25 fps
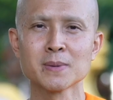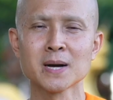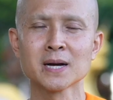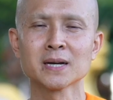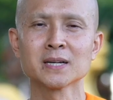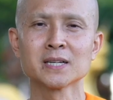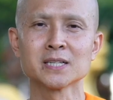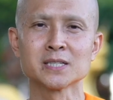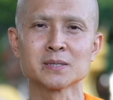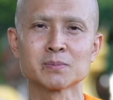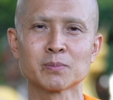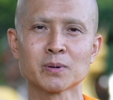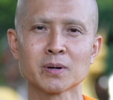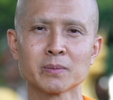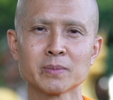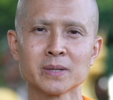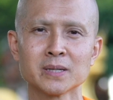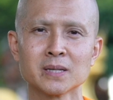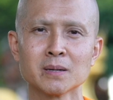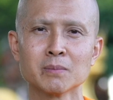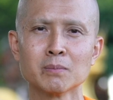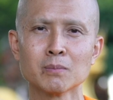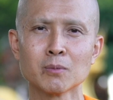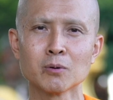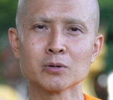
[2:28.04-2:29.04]
monk is probably
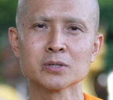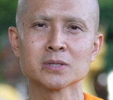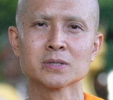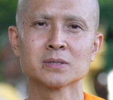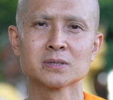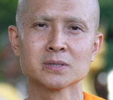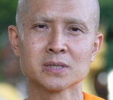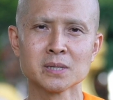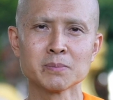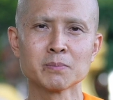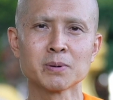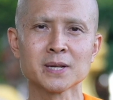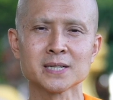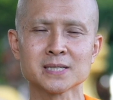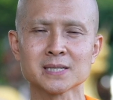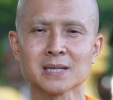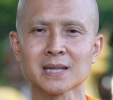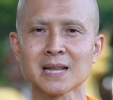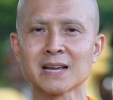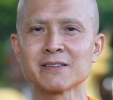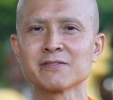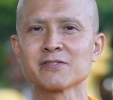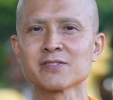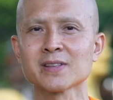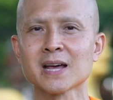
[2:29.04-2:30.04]
the most simplest
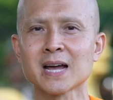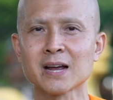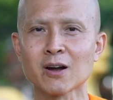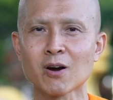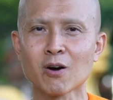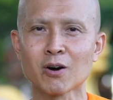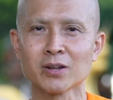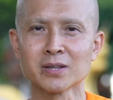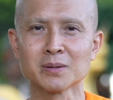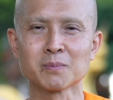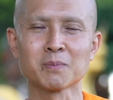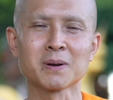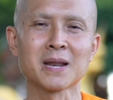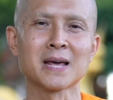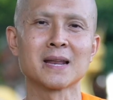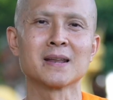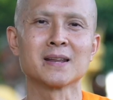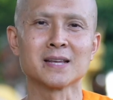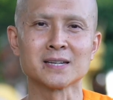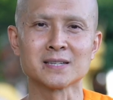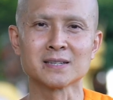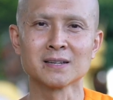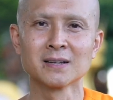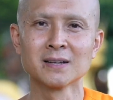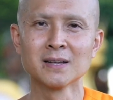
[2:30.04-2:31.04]
lifestyle on the
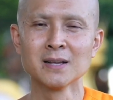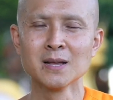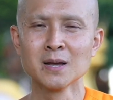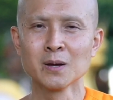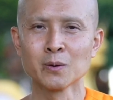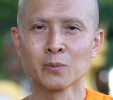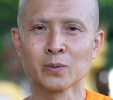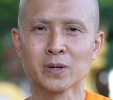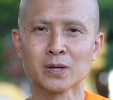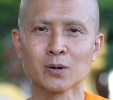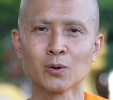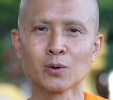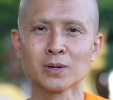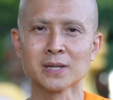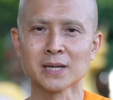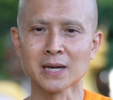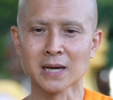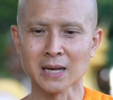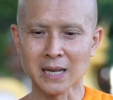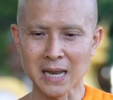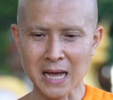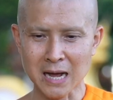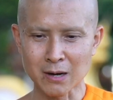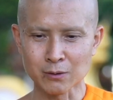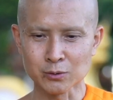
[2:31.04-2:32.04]
planet. We only
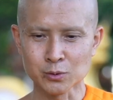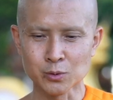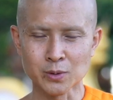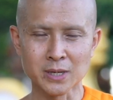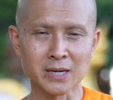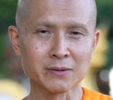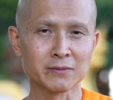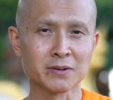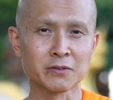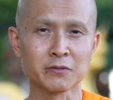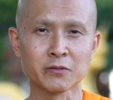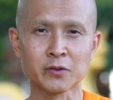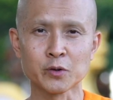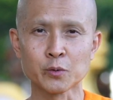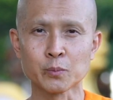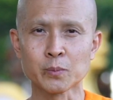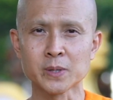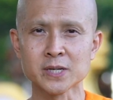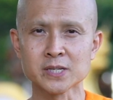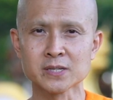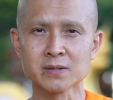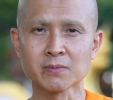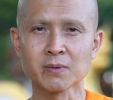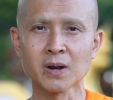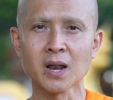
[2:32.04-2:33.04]
allow to have a few
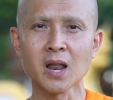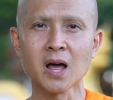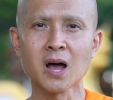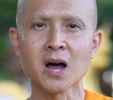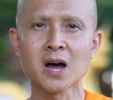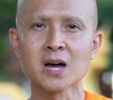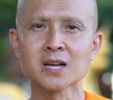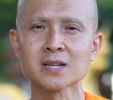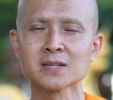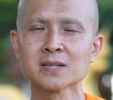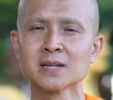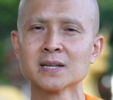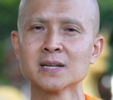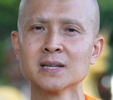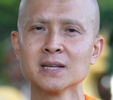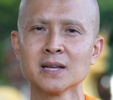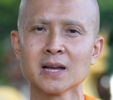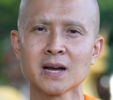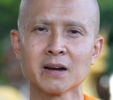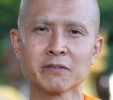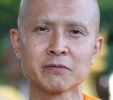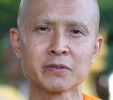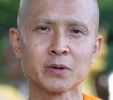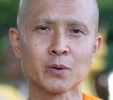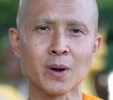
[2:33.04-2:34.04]
pieces of cloth,
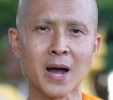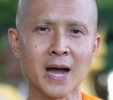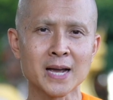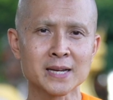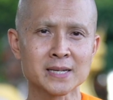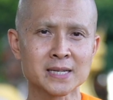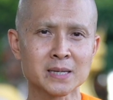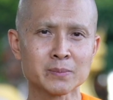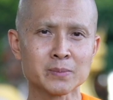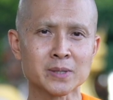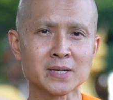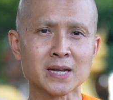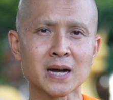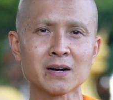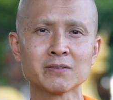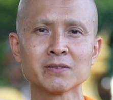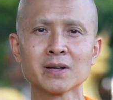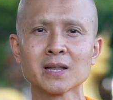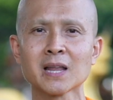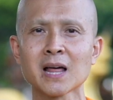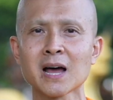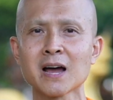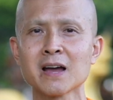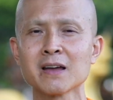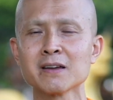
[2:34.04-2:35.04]
a few items in
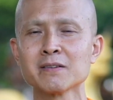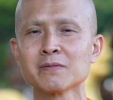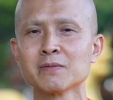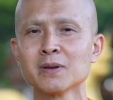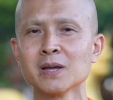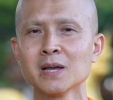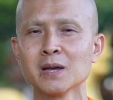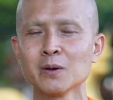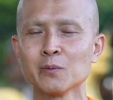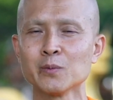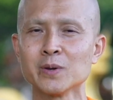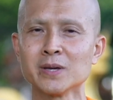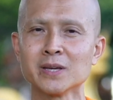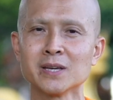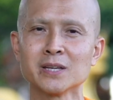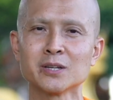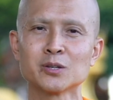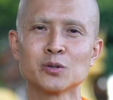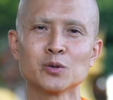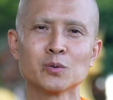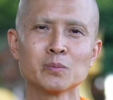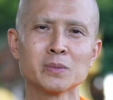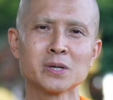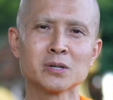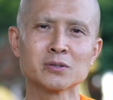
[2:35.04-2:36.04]
our life. We
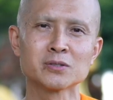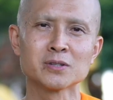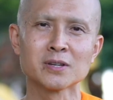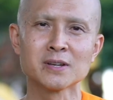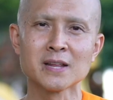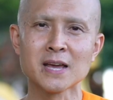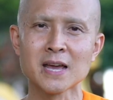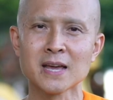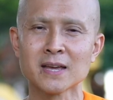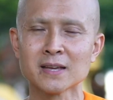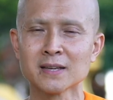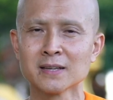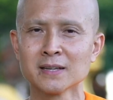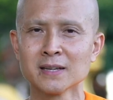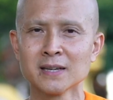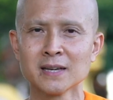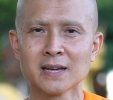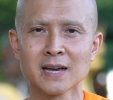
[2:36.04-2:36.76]
eat 2 meals a day.